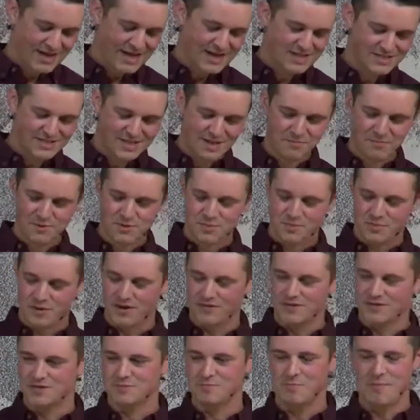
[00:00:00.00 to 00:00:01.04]
He stumbles
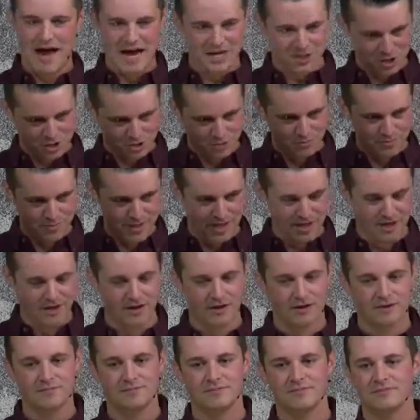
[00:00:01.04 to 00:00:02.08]
upon this magical
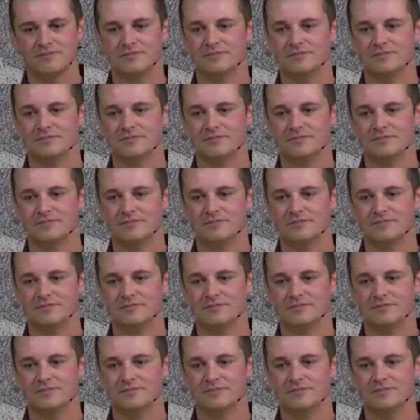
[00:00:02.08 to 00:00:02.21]
mirror,